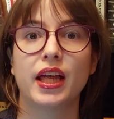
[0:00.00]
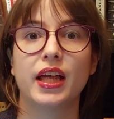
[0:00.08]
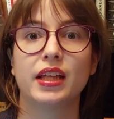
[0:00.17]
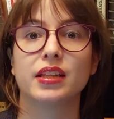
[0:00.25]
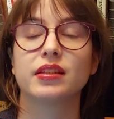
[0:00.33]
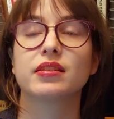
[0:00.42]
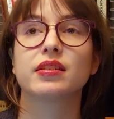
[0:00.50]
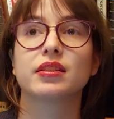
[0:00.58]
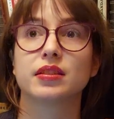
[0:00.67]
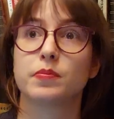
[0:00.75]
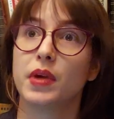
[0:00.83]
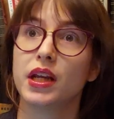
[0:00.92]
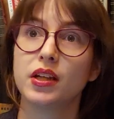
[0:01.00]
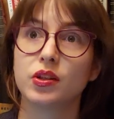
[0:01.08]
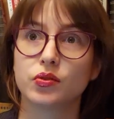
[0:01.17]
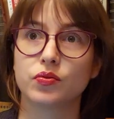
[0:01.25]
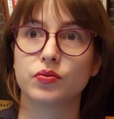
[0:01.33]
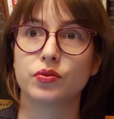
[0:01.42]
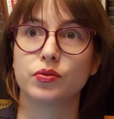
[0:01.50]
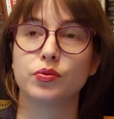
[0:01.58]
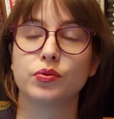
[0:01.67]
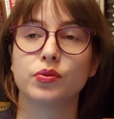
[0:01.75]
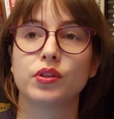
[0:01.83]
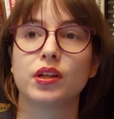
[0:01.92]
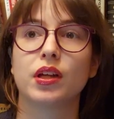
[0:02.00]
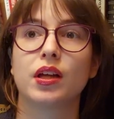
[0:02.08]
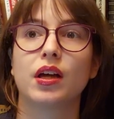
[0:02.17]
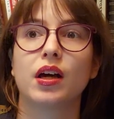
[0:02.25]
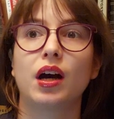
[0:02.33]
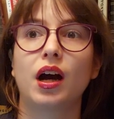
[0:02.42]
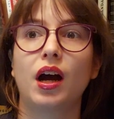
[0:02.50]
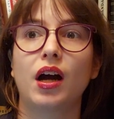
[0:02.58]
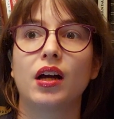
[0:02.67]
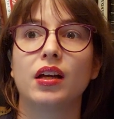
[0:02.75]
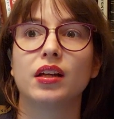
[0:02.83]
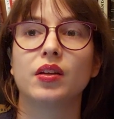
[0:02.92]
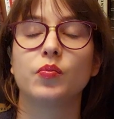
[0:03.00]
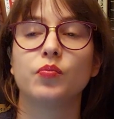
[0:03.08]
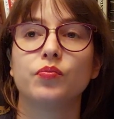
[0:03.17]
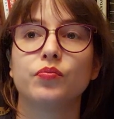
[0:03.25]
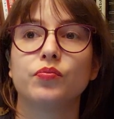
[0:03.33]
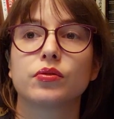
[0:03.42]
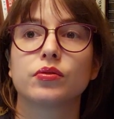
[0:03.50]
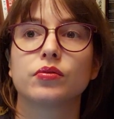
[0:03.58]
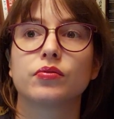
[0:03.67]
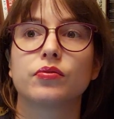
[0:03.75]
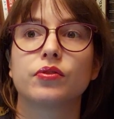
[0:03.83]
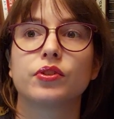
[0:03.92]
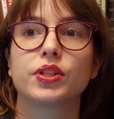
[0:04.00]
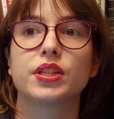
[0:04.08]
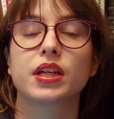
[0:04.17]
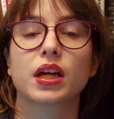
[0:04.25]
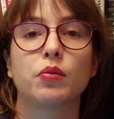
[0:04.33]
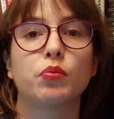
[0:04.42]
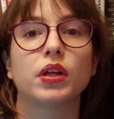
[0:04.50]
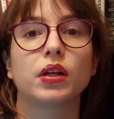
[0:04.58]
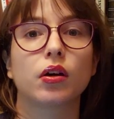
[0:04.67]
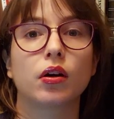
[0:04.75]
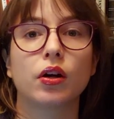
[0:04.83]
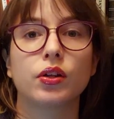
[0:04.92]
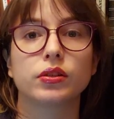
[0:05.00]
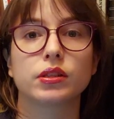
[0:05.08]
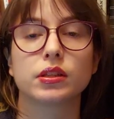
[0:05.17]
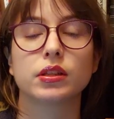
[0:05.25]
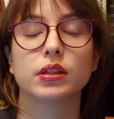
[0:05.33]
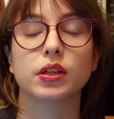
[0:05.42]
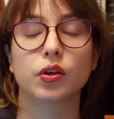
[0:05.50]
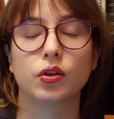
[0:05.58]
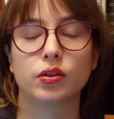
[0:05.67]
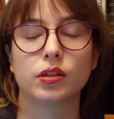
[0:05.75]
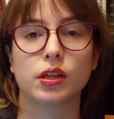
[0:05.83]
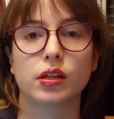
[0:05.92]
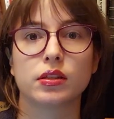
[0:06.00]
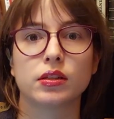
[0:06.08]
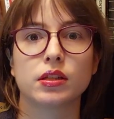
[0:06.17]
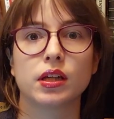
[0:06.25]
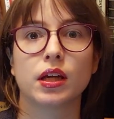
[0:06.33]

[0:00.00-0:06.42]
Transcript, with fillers: And as many of you, I first came in, con- in content,